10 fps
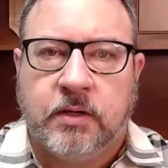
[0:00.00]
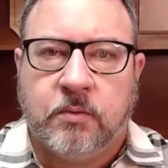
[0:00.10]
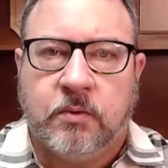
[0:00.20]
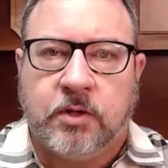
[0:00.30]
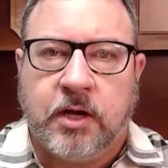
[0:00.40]

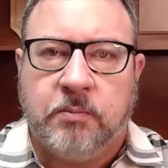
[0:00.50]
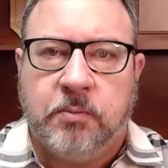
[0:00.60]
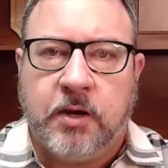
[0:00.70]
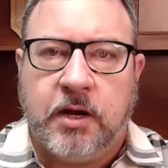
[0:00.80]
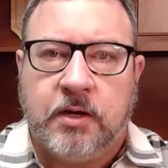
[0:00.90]
Without a
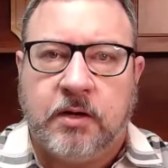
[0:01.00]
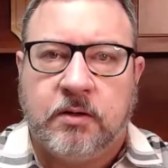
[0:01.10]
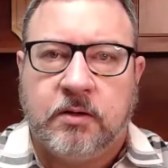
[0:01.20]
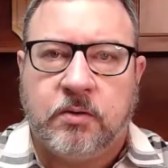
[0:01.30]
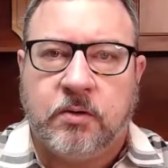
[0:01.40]
plan,
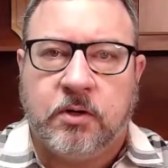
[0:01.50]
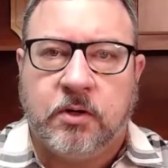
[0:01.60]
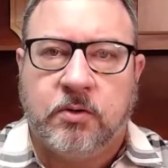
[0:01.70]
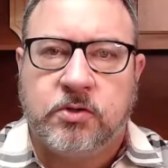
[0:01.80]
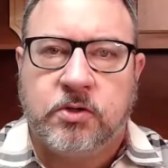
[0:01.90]
you're going to
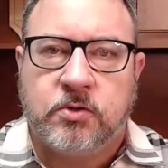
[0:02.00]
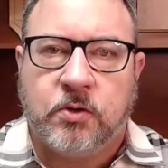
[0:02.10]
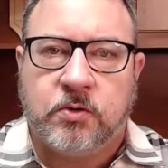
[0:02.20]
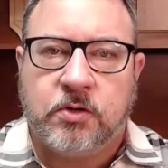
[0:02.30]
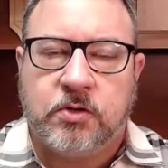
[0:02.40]
lose
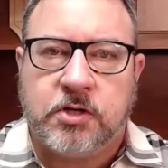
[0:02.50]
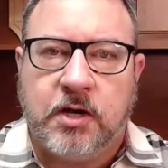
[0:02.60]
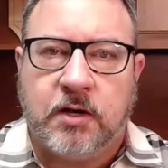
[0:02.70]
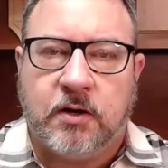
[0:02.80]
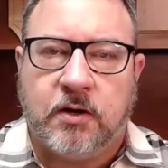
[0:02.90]
control to the
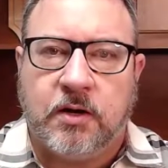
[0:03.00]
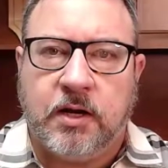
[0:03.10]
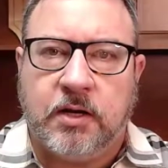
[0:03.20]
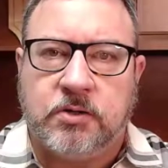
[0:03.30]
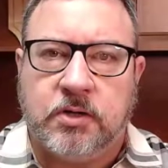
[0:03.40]
state law
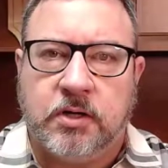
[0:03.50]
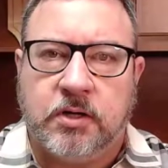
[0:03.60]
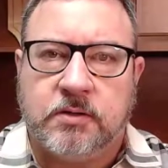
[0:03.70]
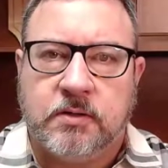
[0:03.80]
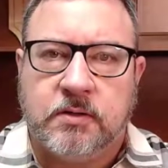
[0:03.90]
and a
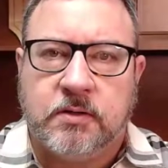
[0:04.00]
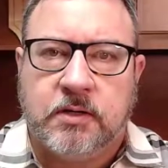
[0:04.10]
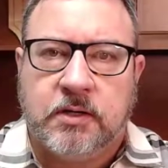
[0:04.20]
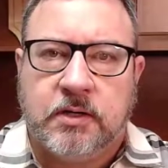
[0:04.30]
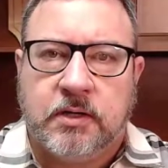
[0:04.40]
judge.
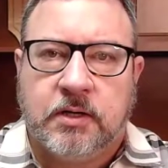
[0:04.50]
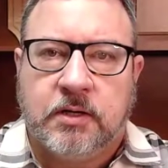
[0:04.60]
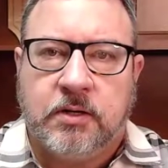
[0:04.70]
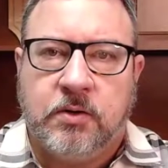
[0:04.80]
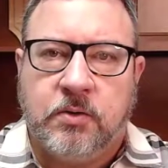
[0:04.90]

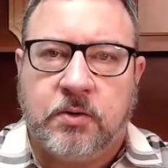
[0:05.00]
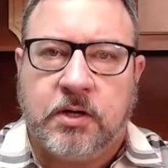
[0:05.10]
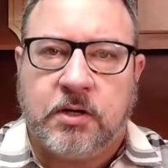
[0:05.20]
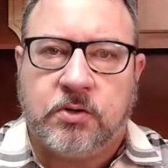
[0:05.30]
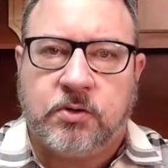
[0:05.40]
You don't
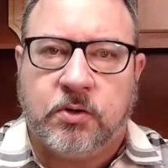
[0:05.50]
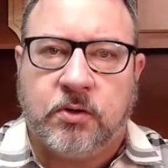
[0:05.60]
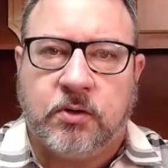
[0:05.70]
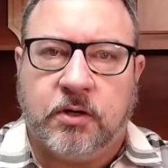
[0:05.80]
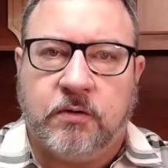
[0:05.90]
get
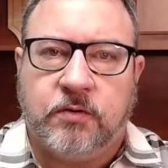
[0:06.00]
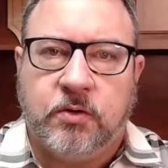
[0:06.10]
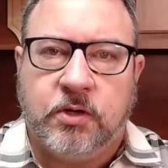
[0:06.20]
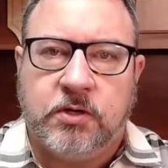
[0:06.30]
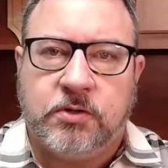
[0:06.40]
control of who
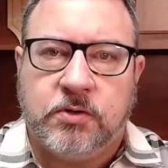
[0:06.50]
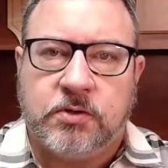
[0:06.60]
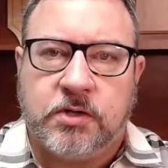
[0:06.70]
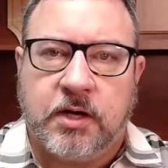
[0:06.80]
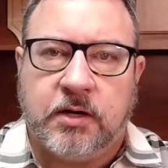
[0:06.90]
gets your
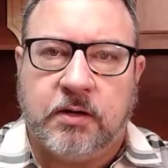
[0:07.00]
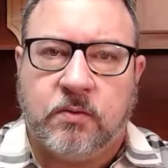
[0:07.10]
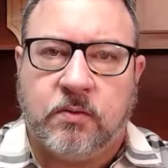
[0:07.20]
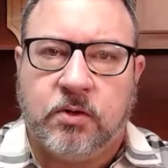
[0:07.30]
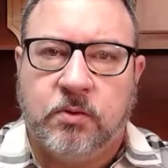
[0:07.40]
estate
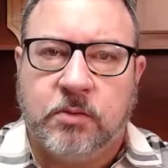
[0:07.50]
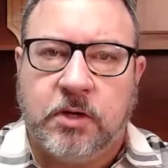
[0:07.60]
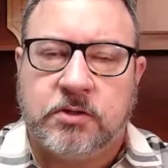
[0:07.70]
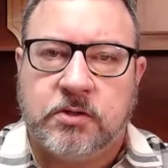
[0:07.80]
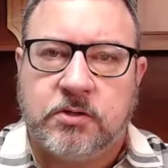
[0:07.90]
or who
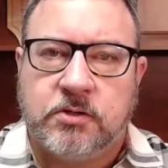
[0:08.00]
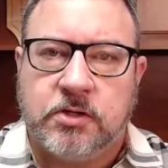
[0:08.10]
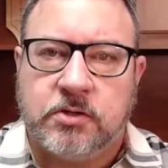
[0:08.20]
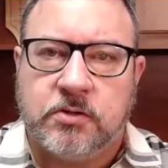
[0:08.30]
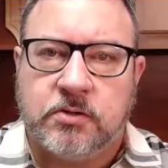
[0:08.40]
makes the
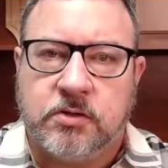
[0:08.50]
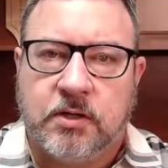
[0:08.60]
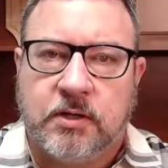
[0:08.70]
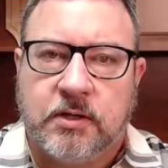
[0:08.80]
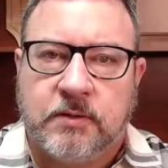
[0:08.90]
decisions.
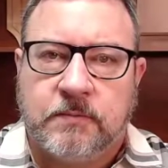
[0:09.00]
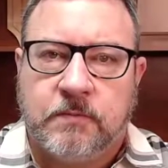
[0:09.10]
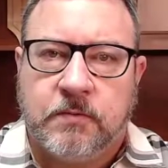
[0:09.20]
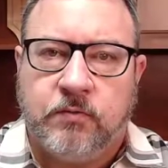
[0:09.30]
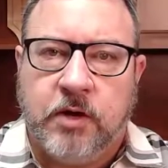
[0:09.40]

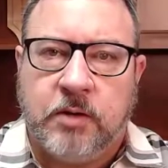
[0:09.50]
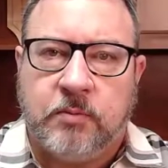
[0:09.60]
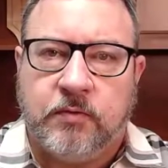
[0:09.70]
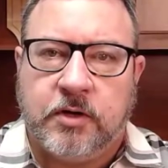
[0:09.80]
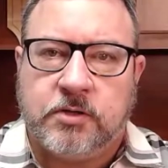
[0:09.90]
Your family
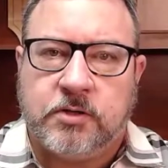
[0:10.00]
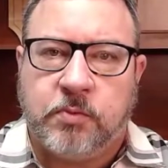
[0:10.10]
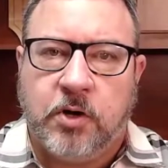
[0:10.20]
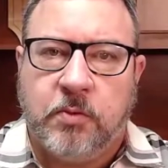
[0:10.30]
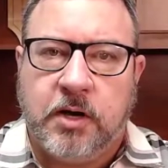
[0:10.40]
faces
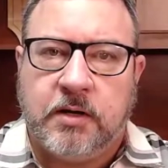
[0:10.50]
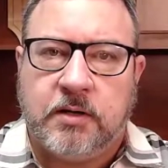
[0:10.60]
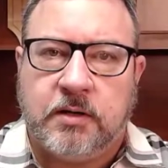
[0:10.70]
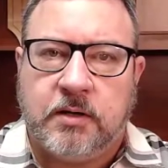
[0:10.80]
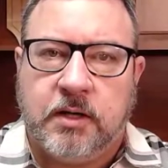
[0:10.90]
probate
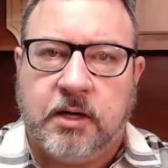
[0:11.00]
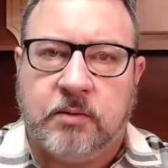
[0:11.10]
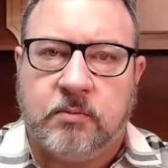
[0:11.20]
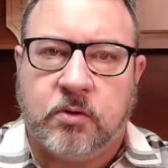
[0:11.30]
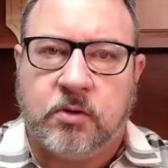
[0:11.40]
and
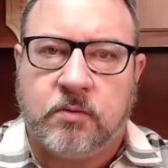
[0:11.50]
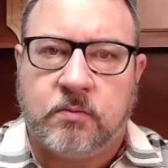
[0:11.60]
more.